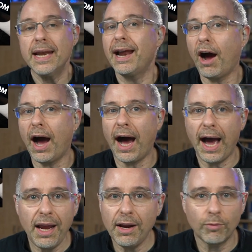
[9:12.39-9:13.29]
Now,
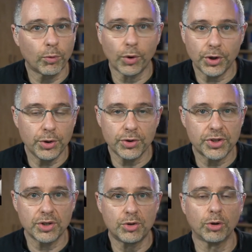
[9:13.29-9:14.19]
I will use
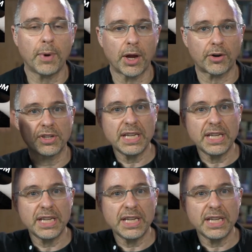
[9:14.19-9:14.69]
dual monitors